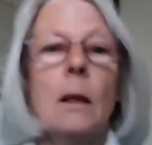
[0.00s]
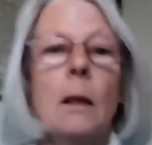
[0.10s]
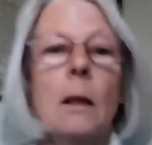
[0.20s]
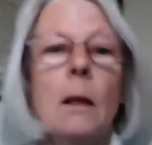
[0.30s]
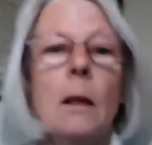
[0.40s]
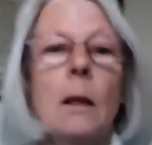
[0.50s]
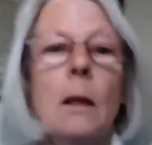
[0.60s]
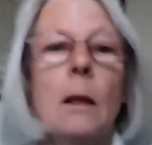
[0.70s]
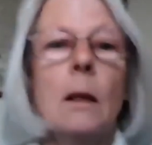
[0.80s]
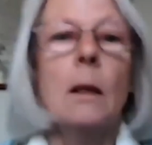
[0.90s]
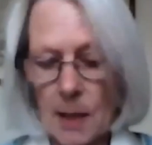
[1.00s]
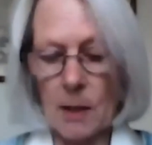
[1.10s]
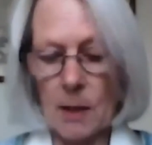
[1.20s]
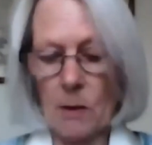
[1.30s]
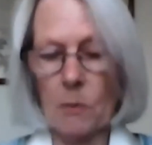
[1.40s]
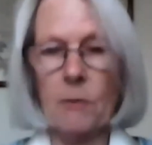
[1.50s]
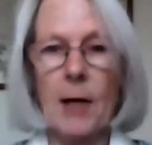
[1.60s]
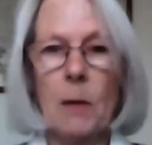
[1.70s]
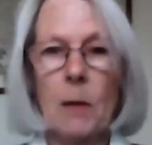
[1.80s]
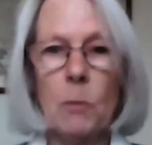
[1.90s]
But if we step
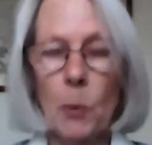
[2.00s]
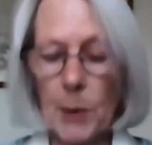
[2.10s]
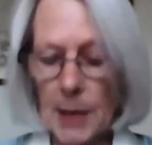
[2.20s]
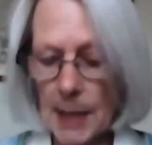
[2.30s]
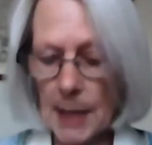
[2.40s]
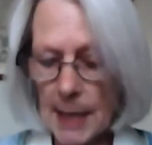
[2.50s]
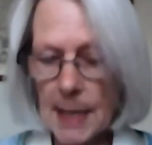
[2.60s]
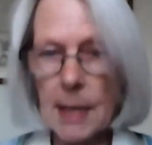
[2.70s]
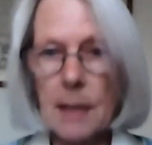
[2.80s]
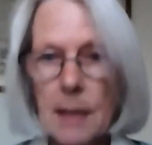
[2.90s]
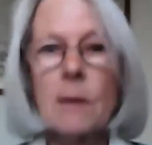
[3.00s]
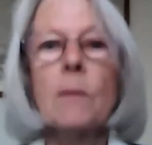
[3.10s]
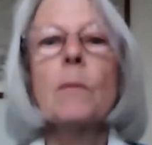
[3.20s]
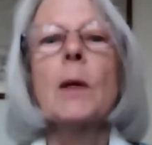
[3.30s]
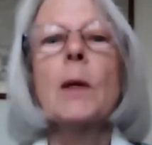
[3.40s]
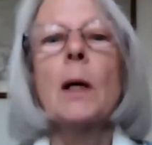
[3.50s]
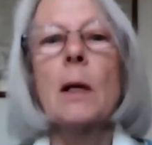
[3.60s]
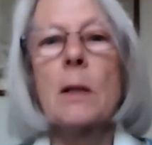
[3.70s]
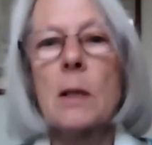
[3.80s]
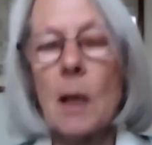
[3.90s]
back, we've taken space, found what we
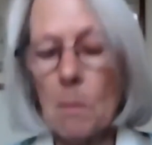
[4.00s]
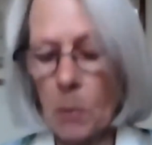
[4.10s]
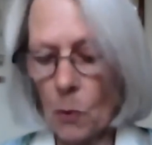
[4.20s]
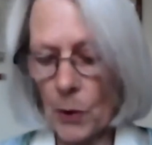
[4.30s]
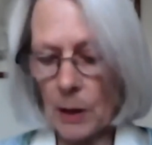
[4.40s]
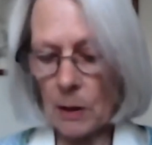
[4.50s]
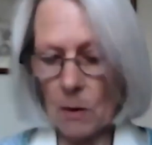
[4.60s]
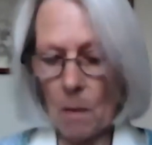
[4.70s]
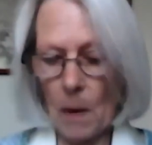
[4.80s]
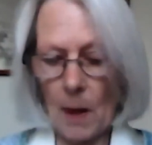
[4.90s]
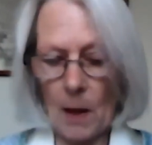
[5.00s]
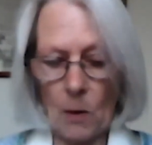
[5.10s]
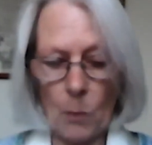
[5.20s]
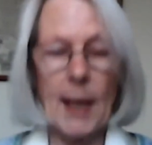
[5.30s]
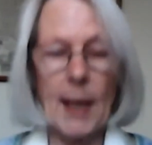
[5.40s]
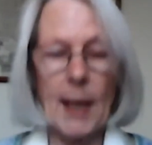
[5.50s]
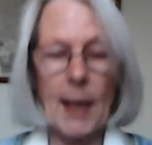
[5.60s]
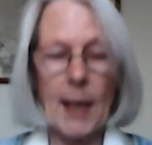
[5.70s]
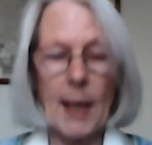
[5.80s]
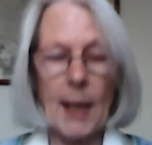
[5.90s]
need, at some point we have to
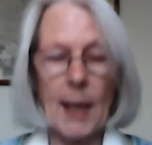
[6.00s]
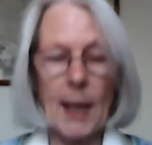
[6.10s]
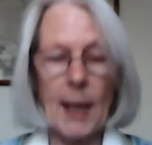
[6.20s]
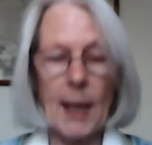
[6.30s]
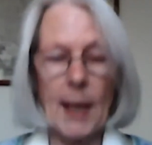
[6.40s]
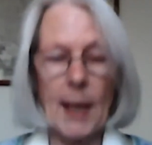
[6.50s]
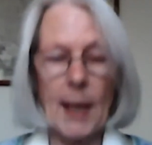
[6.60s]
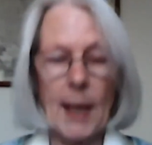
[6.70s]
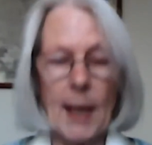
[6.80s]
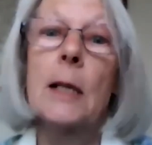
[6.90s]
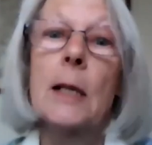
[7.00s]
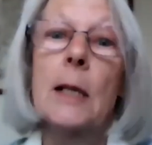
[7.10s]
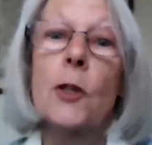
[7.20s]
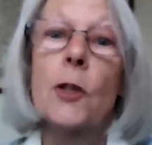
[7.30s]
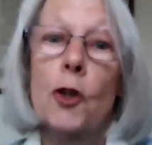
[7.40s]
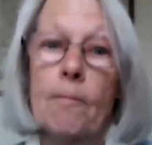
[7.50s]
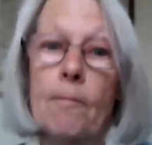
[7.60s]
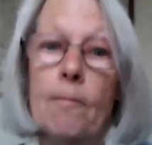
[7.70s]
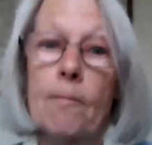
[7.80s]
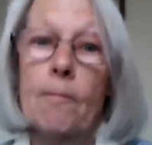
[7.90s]
come out and engage.
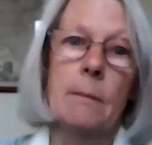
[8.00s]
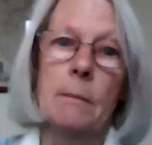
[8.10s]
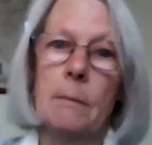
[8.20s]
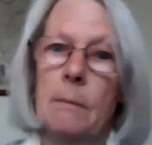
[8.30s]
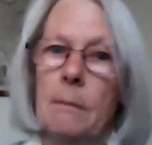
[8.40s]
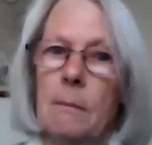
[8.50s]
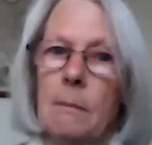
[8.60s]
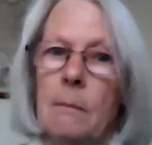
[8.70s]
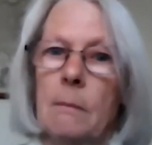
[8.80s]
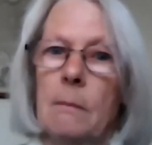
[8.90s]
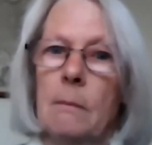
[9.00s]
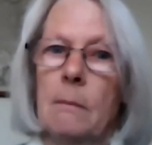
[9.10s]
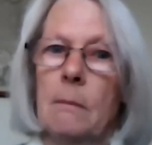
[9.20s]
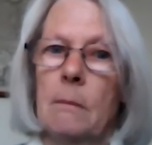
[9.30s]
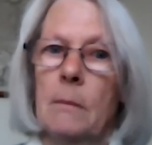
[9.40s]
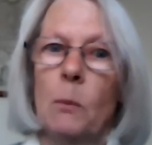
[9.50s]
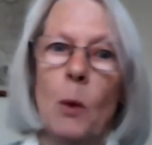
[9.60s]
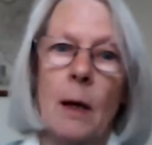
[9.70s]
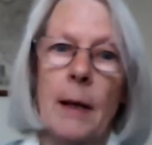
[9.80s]
Or do we? And why?